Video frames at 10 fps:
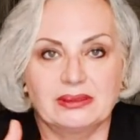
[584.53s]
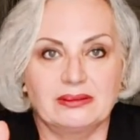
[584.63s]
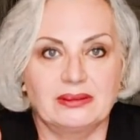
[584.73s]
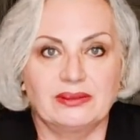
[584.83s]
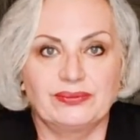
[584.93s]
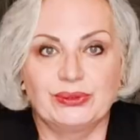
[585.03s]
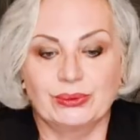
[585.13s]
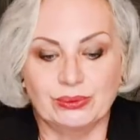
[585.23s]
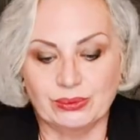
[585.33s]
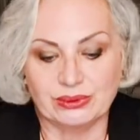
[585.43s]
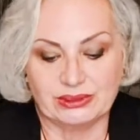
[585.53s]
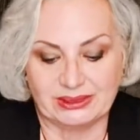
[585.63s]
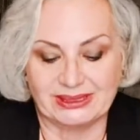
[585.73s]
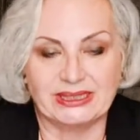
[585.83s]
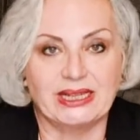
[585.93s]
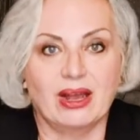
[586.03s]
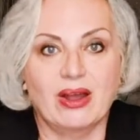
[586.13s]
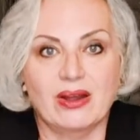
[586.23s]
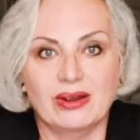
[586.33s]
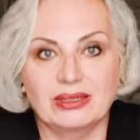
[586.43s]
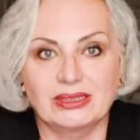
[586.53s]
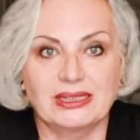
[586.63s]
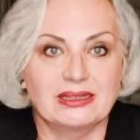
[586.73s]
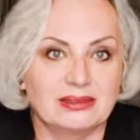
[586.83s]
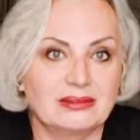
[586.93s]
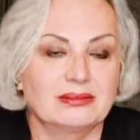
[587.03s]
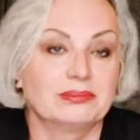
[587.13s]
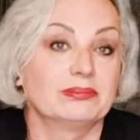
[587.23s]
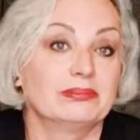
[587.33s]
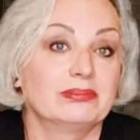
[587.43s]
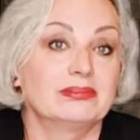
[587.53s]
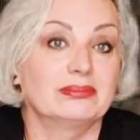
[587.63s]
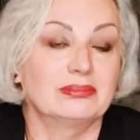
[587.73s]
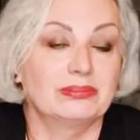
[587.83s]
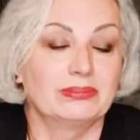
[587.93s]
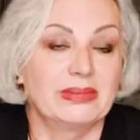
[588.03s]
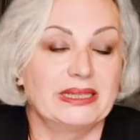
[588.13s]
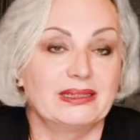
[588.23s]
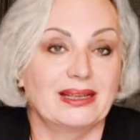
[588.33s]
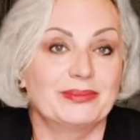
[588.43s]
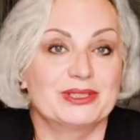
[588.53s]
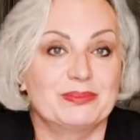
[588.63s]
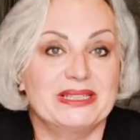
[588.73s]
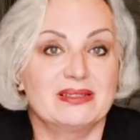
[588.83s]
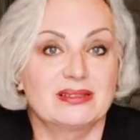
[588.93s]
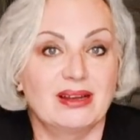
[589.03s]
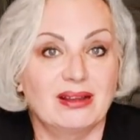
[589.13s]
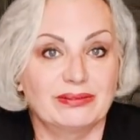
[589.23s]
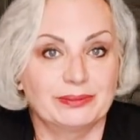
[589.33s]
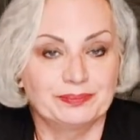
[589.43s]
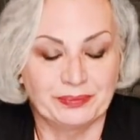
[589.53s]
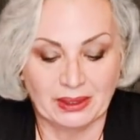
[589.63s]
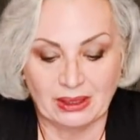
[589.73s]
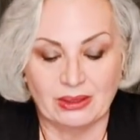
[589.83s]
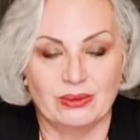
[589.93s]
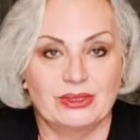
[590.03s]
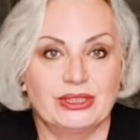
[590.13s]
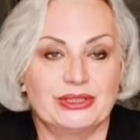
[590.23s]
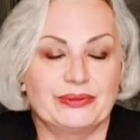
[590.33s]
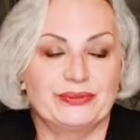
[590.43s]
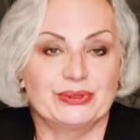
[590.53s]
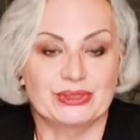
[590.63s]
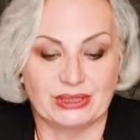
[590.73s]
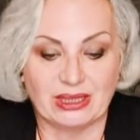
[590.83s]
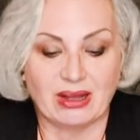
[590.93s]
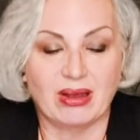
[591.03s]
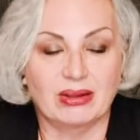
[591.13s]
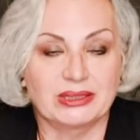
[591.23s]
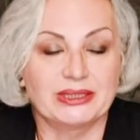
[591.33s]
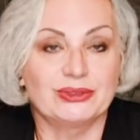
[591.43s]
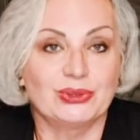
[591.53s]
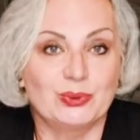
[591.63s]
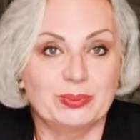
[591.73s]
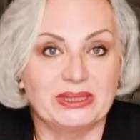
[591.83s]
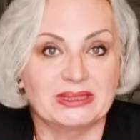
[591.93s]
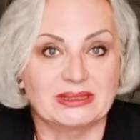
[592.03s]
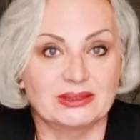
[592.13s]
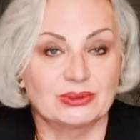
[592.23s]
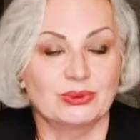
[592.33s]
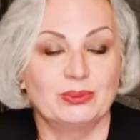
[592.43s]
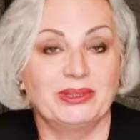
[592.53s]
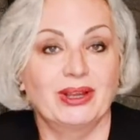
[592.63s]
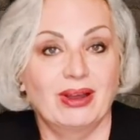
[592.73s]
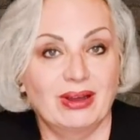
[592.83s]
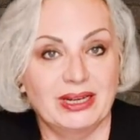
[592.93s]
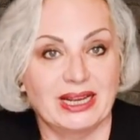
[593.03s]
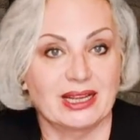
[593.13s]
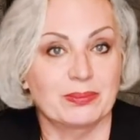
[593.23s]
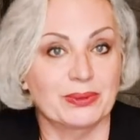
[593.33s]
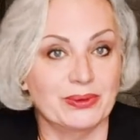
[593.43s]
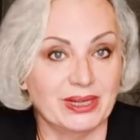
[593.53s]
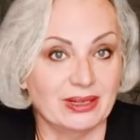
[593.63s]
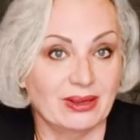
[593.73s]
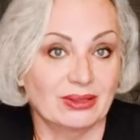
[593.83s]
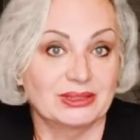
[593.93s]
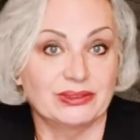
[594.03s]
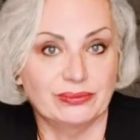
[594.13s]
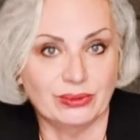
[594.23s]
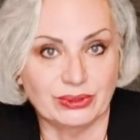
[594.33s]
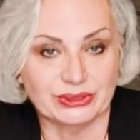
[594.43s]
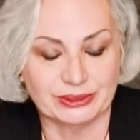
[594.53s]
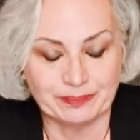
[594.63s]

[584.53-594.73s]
if you see a heart that many times means love. If you see a heart in two pieces, could be heartache, broken heart, divorce.